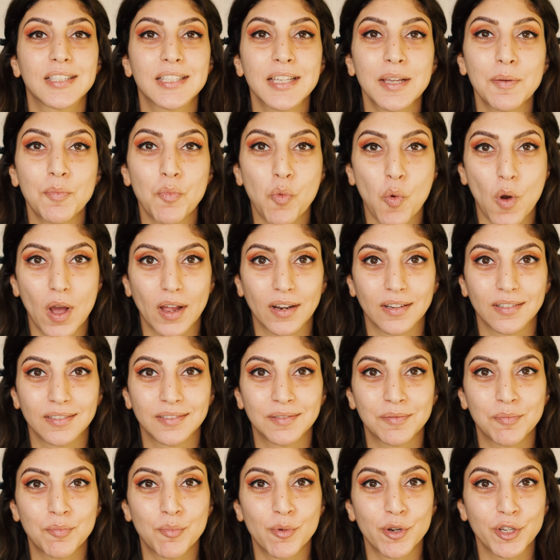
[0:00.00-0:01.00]
Step
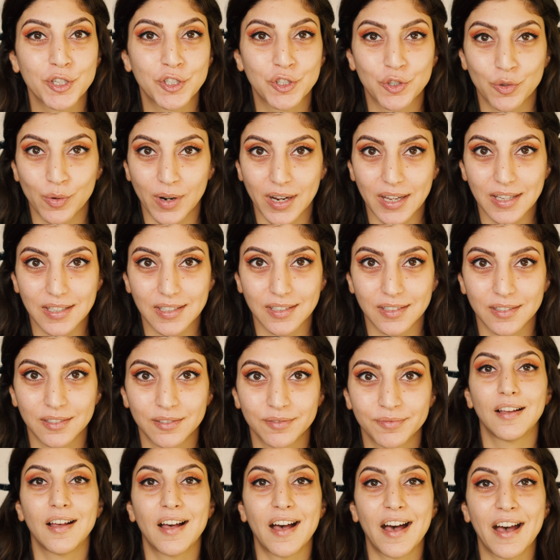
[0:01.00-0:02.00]
1 Moisturizer.
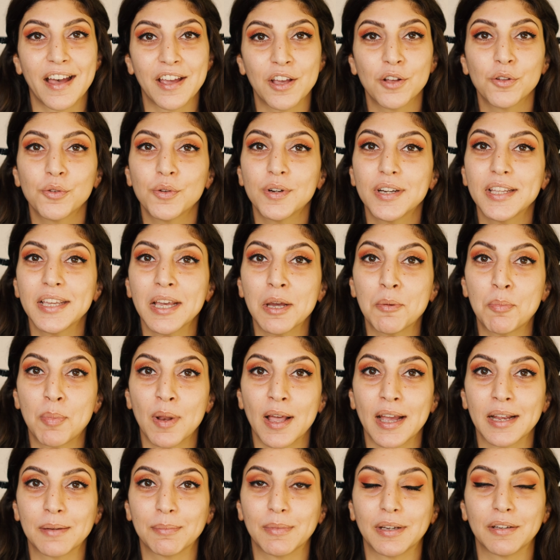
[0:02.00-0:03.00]
I already
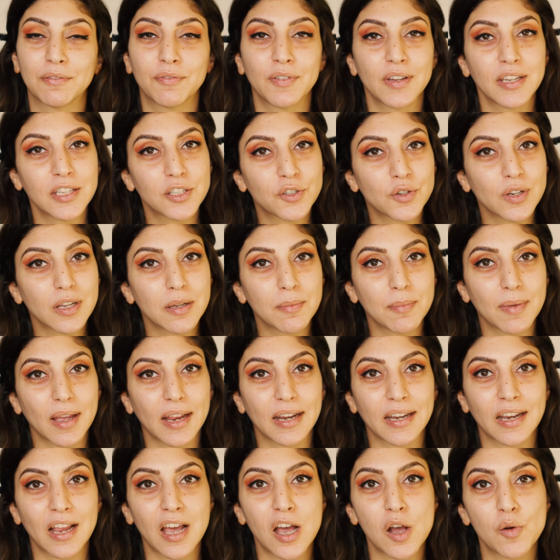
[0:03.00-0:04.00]
applied my face cream
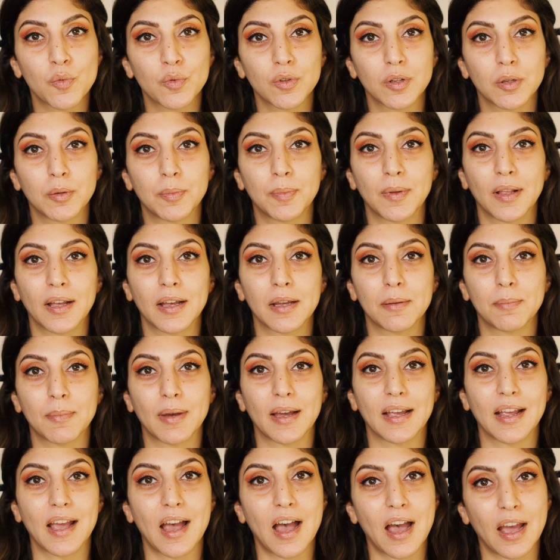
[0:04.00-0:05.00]
and now will apply
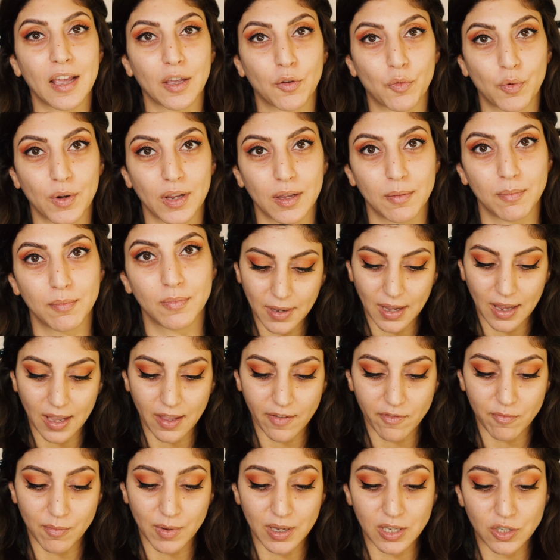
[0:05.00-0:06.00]
my eye cream. I
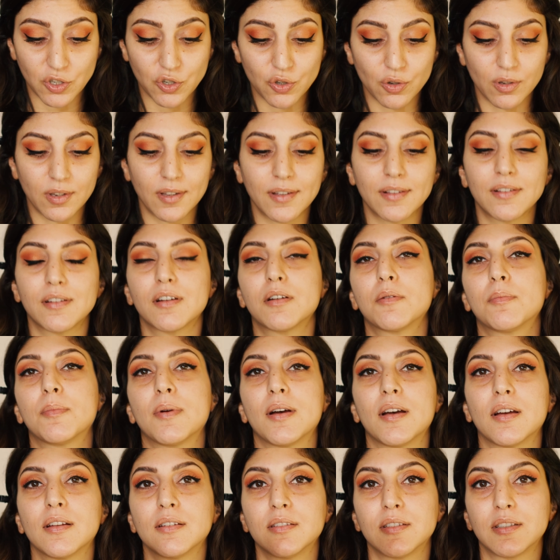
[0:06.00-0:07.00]
have my Juliette
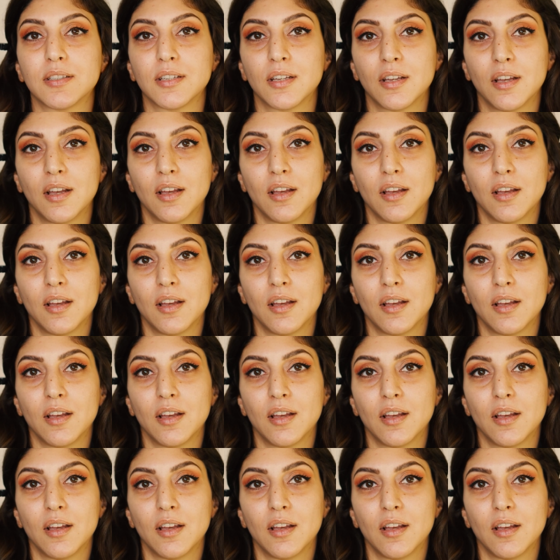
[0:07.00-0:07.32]
Armand